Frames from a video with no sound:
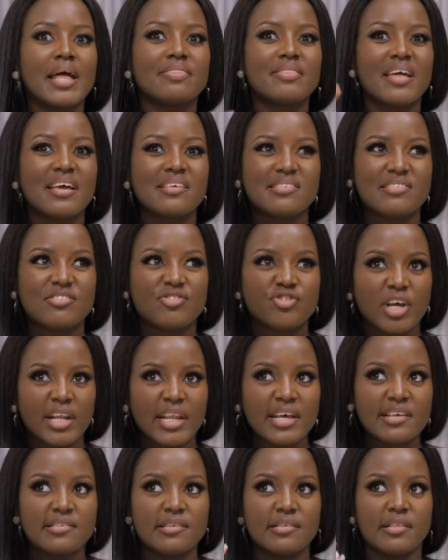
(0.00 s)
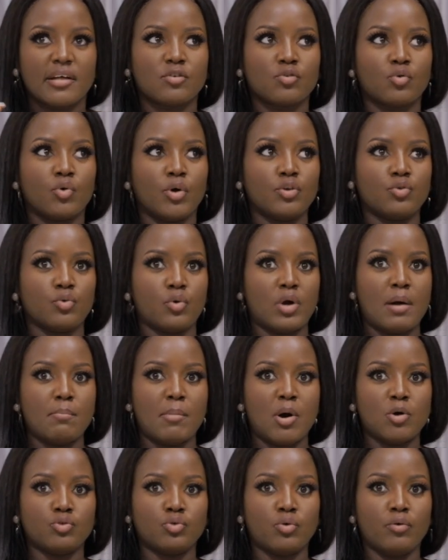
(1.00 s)
there's jealousy that's going to
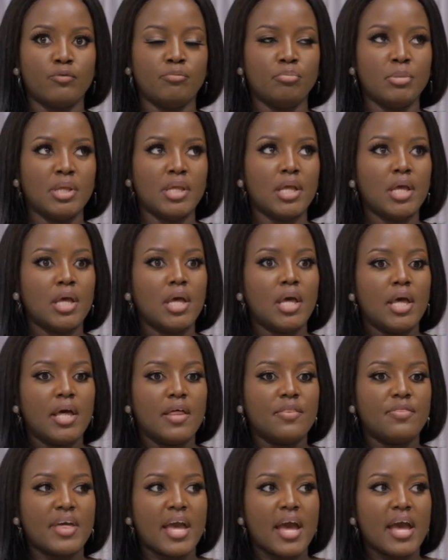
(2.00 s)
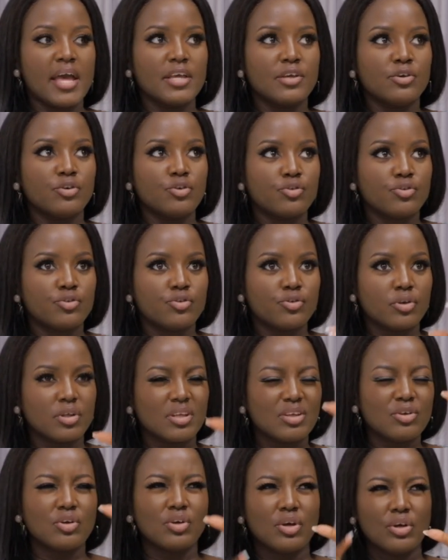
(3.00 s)
come out of me. There is,
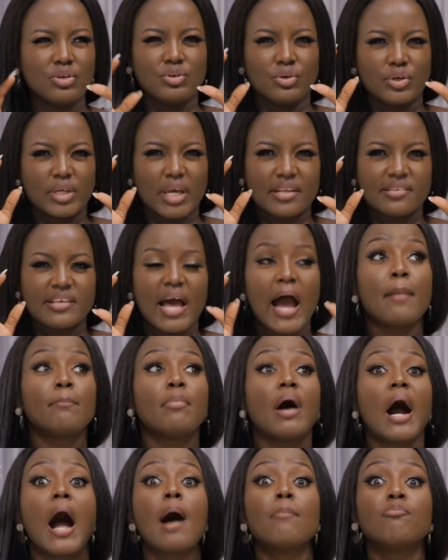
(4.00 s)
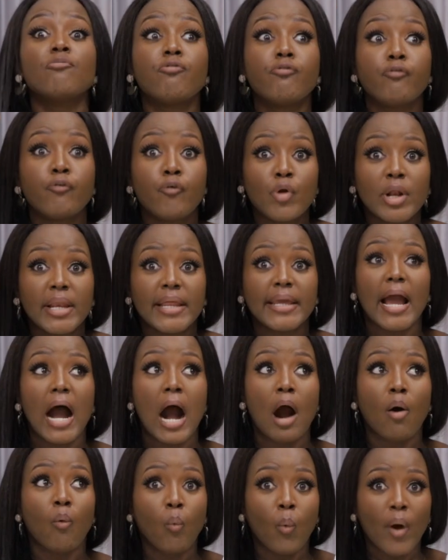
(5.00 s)
you get, I'm fully
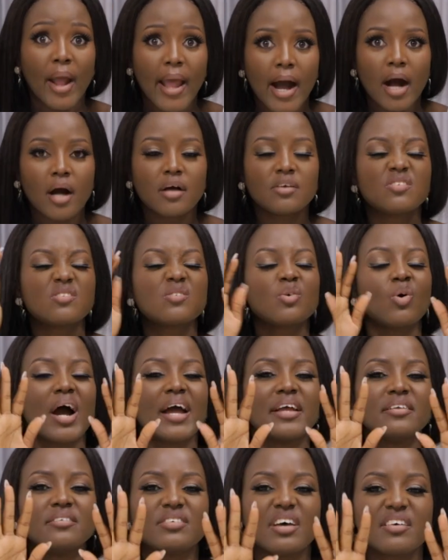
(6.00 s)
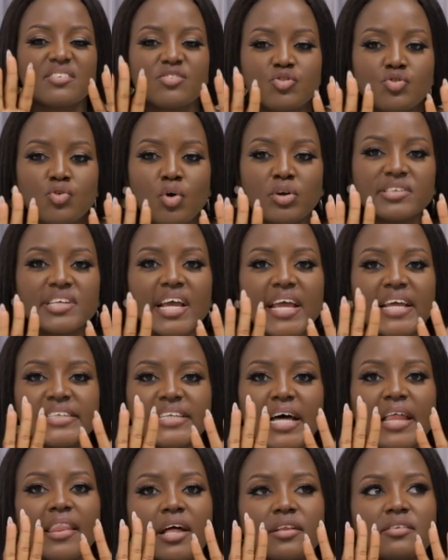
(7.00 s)
aware. So I just don't
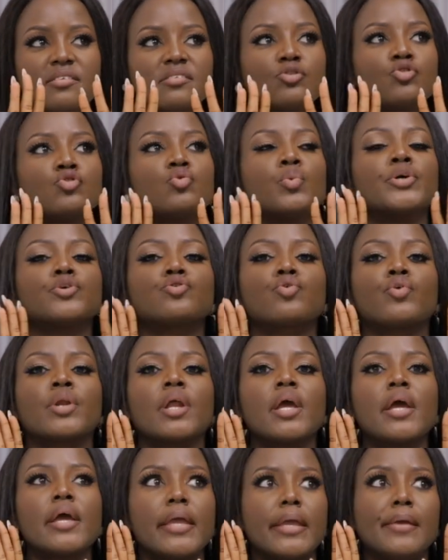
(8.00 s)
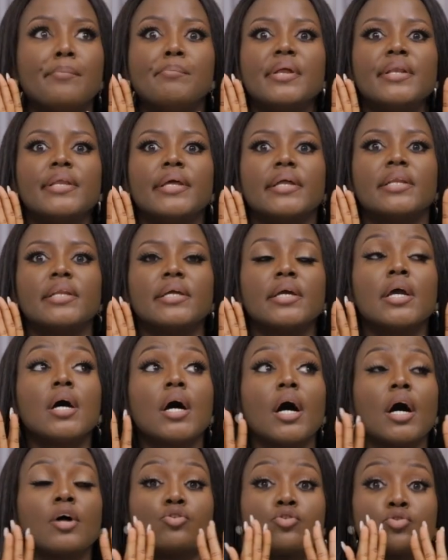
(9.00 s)
enter that situation immediately.
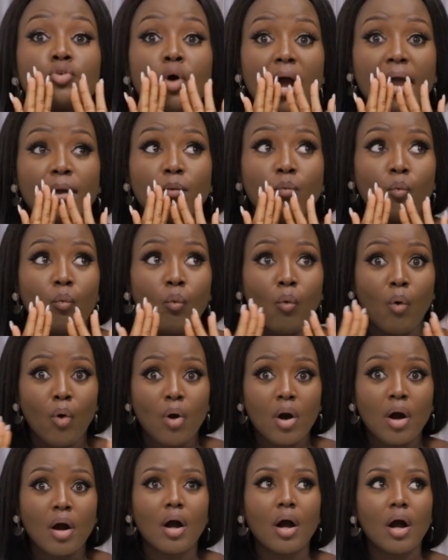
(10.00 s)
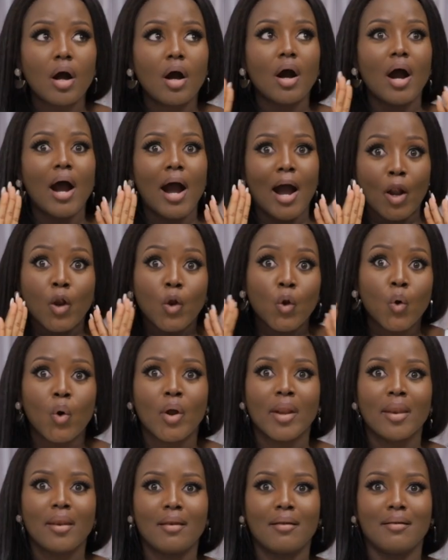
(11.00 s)
And so I walk
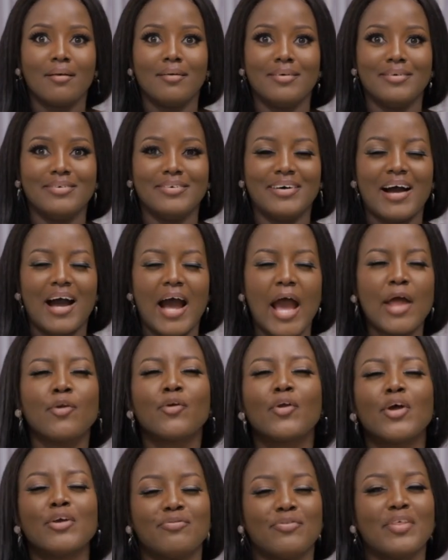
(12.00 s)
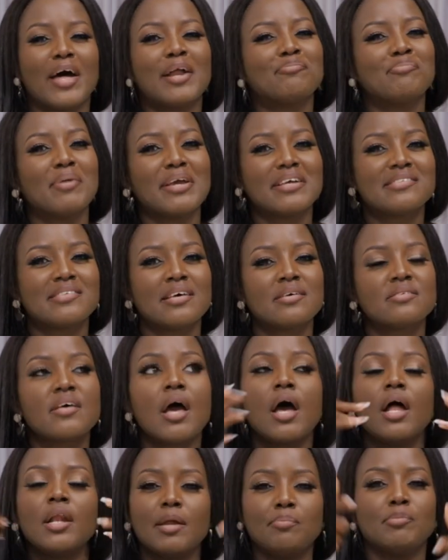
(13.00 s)
alone. I don't know if that makes
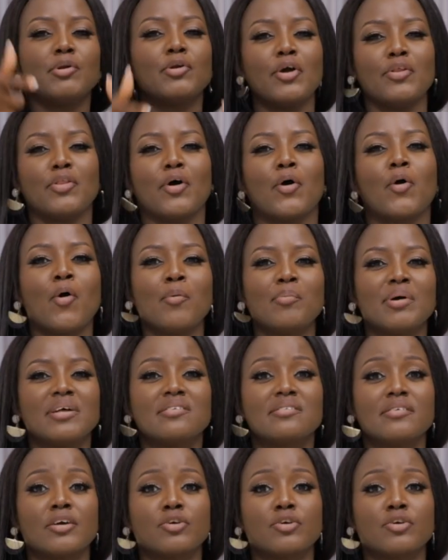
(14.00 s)
sense. Let me know in the comment